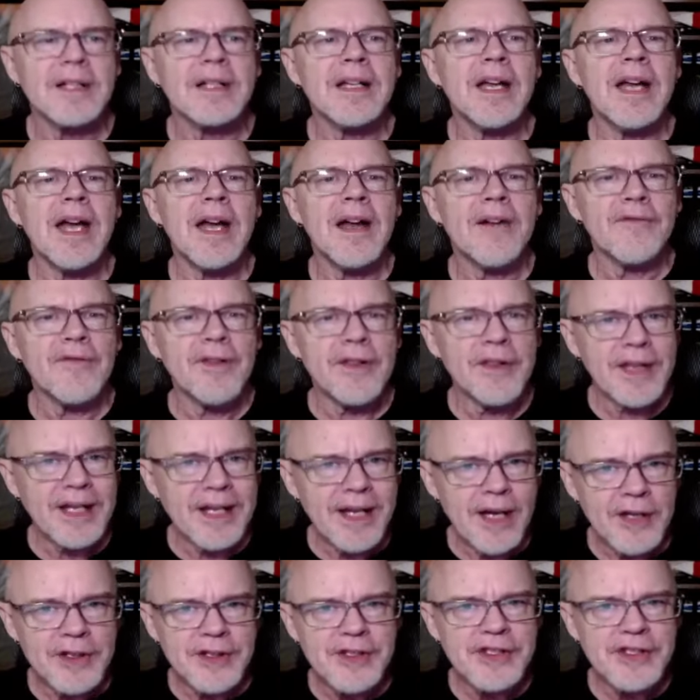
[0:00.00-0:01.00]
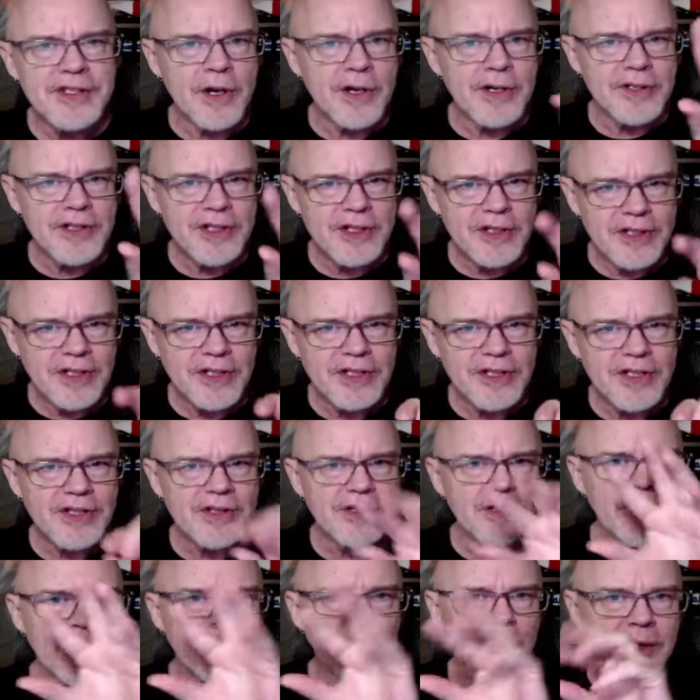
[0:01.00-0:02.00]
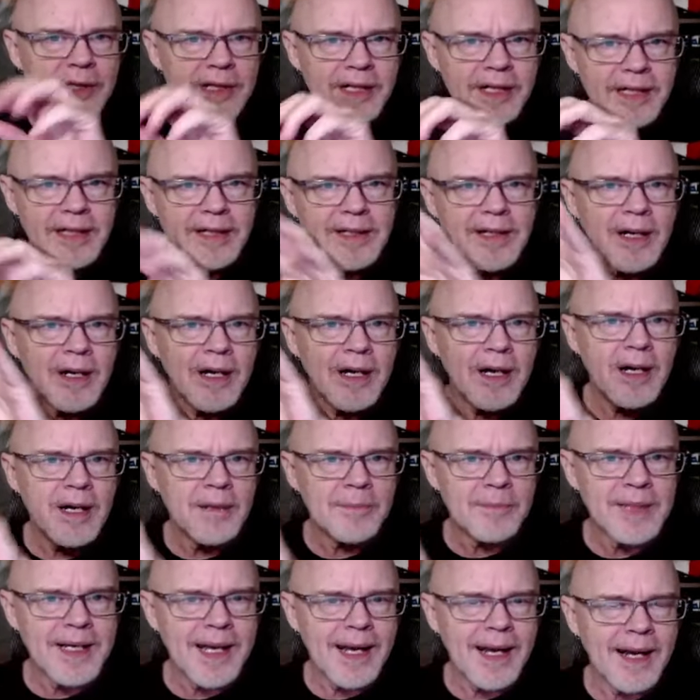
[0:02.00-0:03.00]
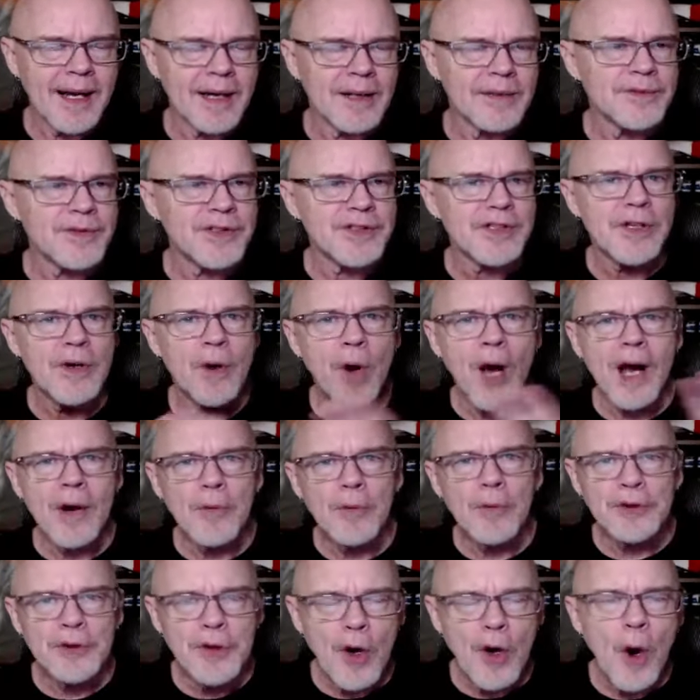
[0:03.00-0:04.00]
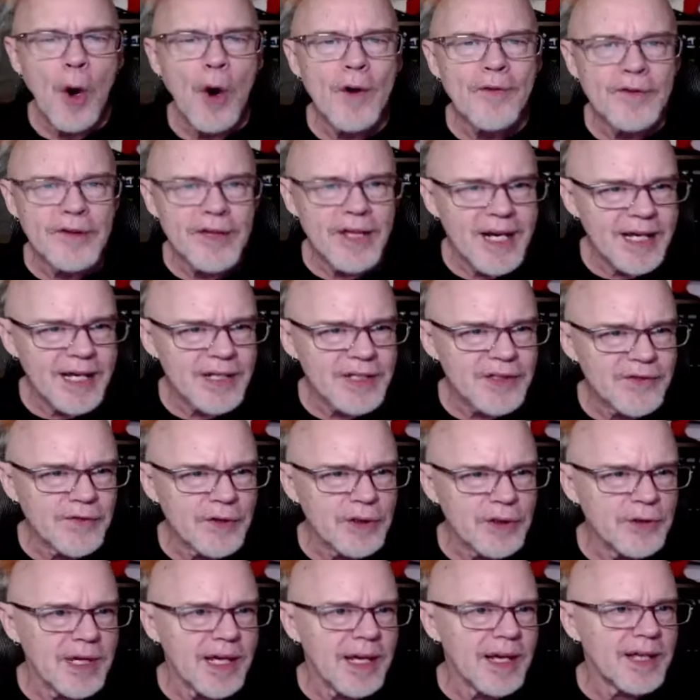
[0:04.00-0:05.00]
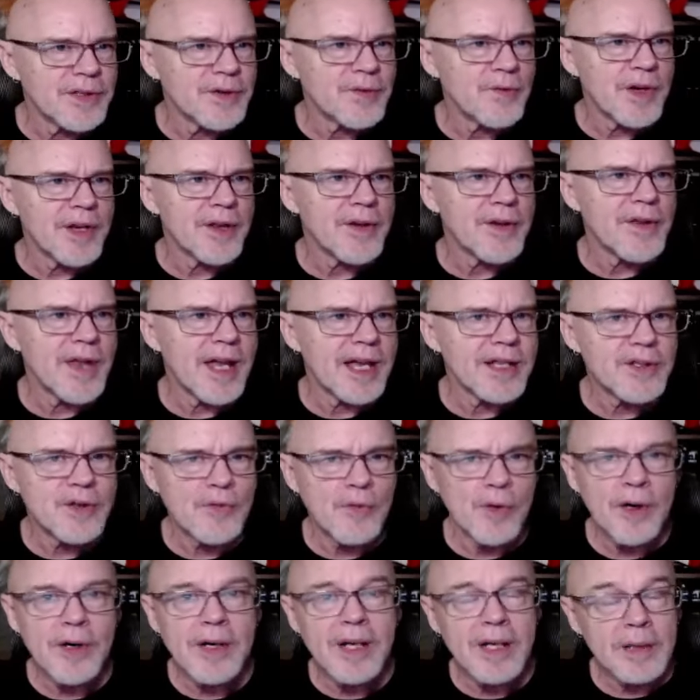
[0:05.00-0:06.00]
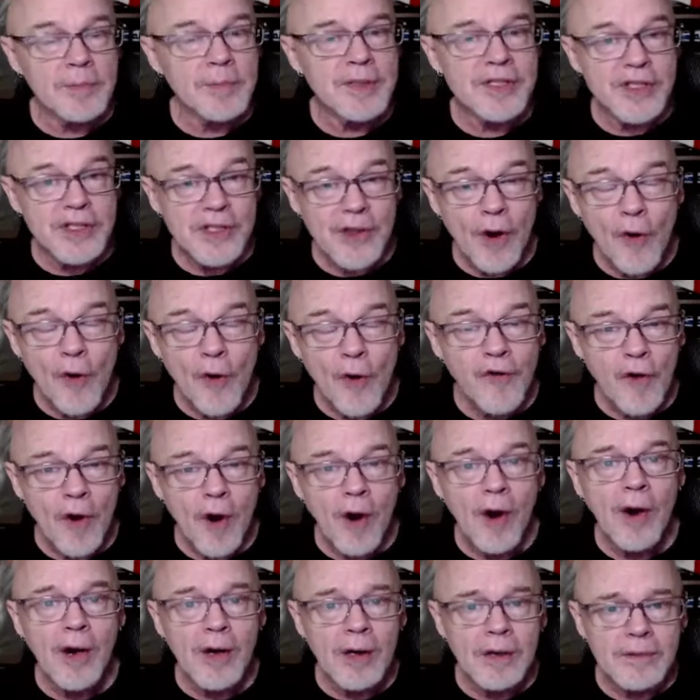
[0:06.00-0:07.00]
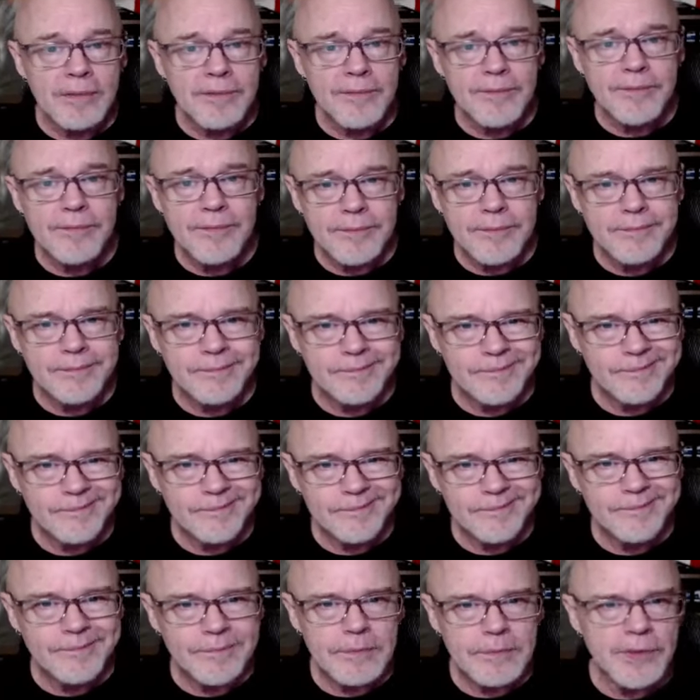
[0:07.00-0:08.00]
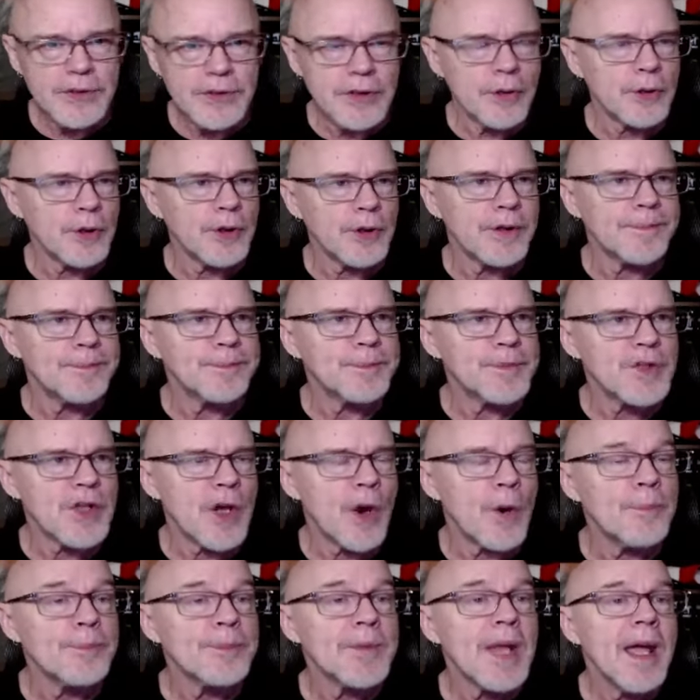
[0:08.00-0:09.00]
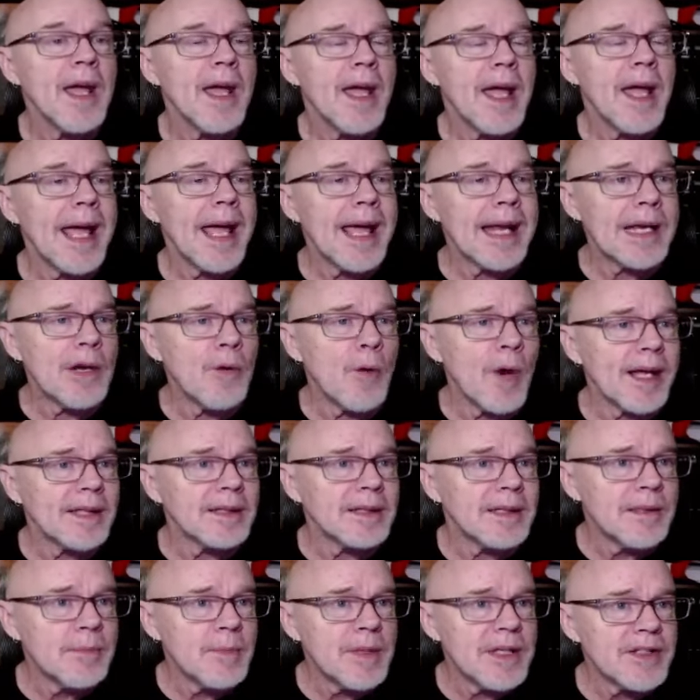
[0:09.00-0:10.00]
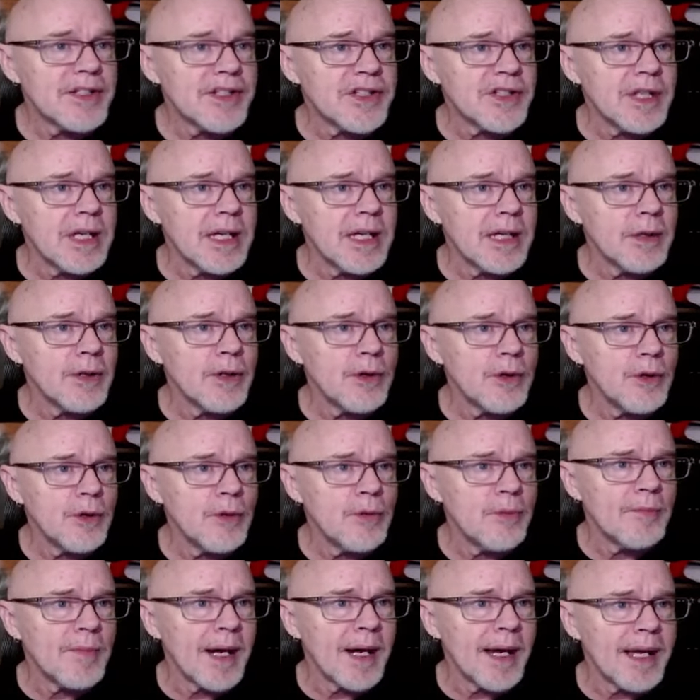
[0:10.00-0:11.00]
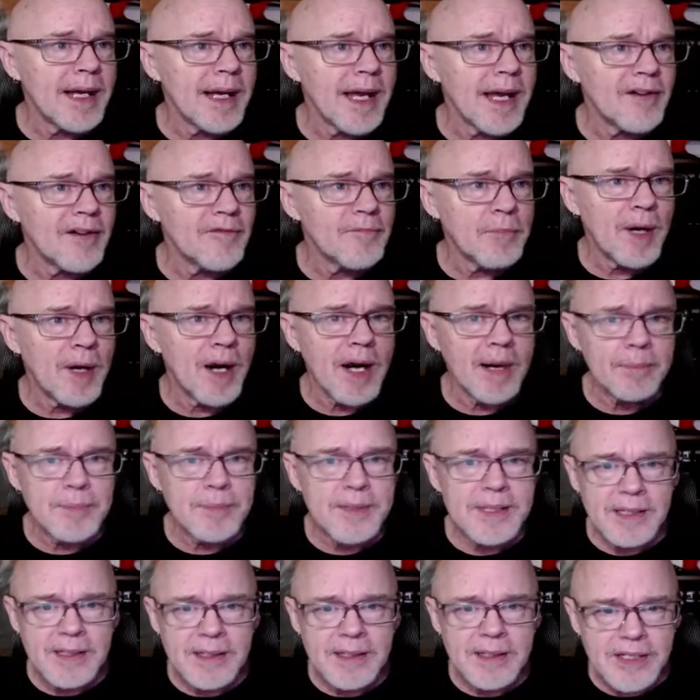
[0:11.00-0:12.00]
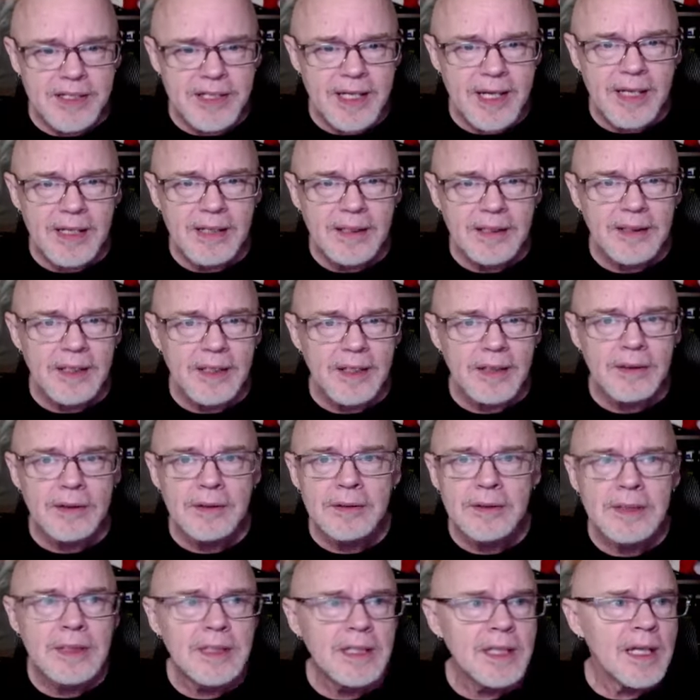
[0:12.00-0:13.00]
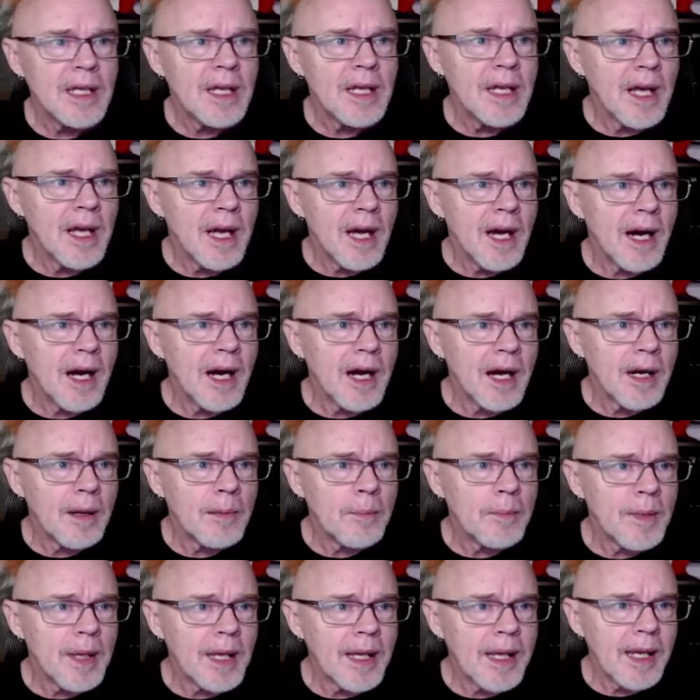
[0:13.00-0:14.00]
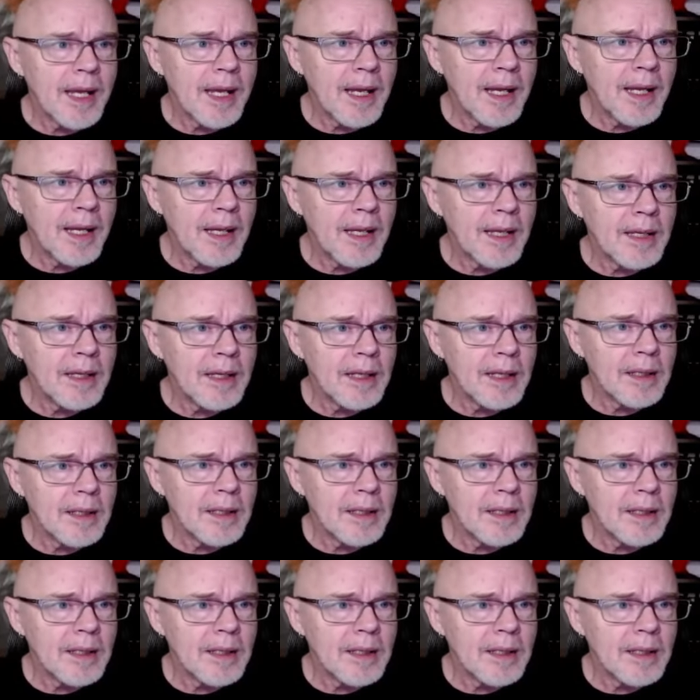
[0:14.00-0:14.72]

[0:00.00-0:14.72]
everything else starts to slowly calm down. So I will know over the next few days whether that's working. But so far, so good. So anyway, let me see who might have popped in to say hello um, and